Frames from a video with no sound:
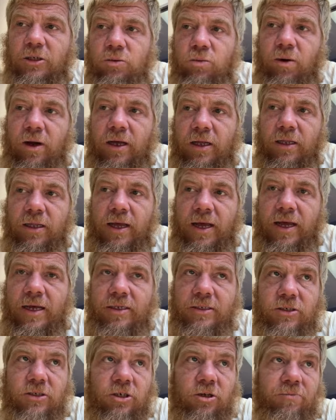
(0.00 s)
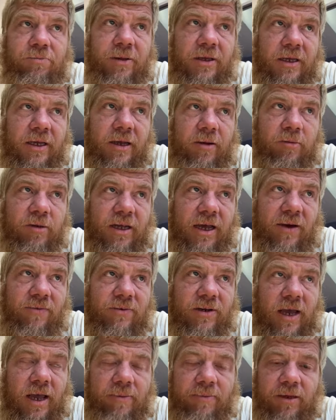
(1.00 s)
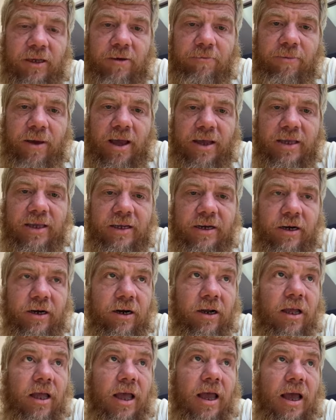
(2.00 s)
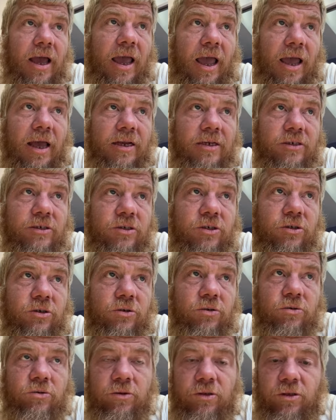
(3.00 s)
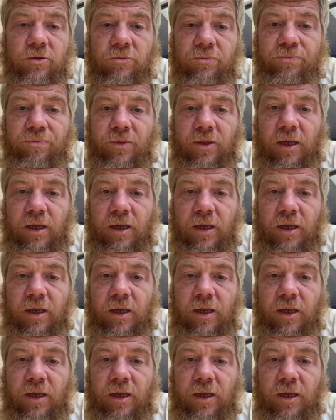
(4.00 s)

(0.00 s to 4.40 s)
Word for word: well as, you know, being able to have time to get back here and to, you know,